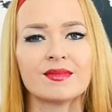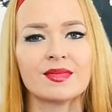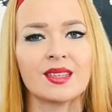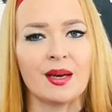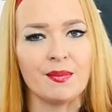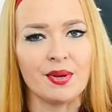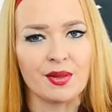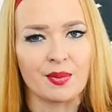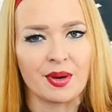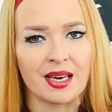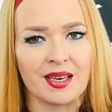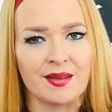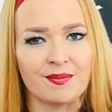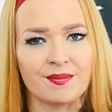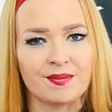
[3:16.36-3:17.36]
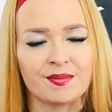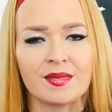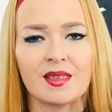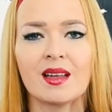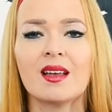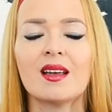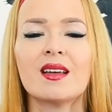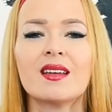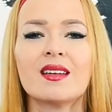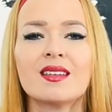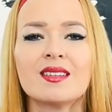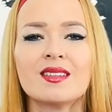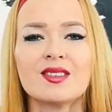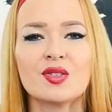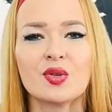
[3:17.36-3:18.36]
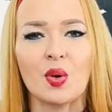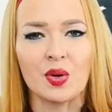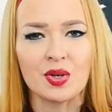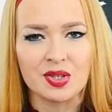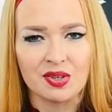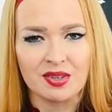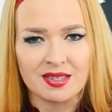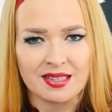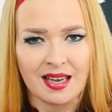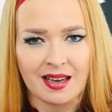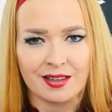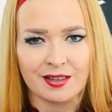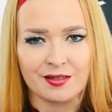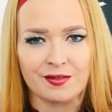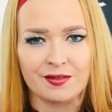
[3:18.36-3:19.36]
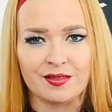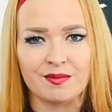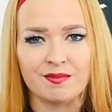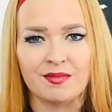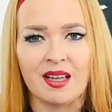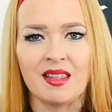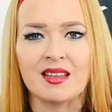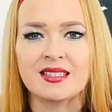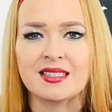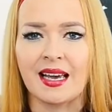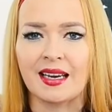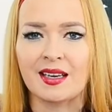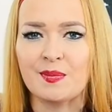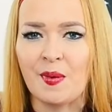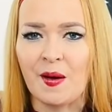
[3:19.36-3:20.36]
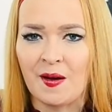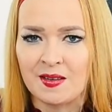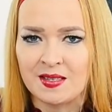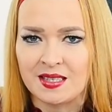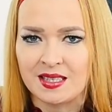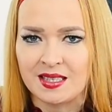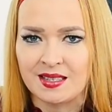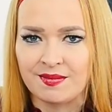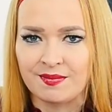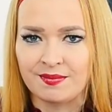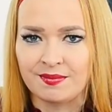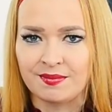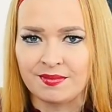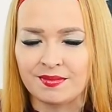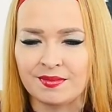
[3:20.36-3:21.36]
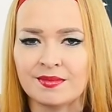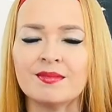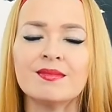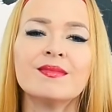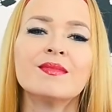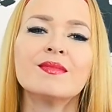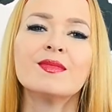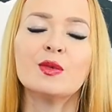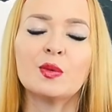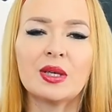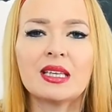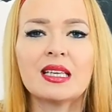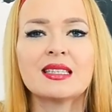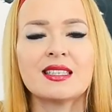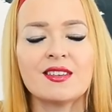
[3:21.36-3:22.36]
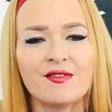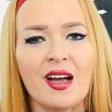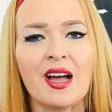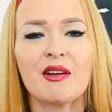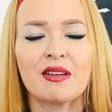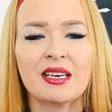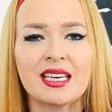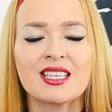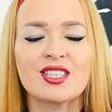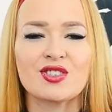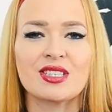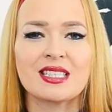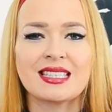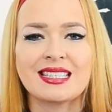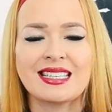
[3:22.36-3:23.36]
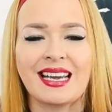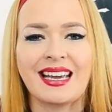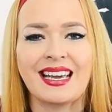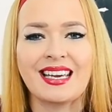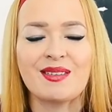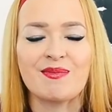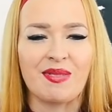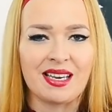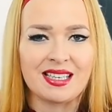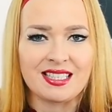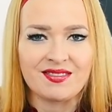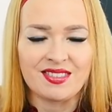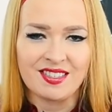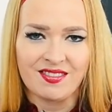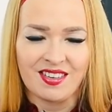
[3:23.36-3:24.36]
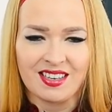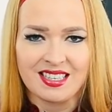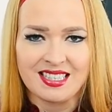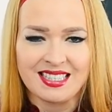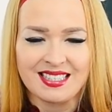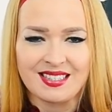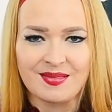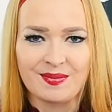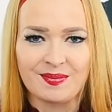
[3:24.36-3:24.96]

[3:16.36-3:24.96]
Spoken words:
Number three. Talk to yourself in the second person. Well, it's a very interesting piece of advice.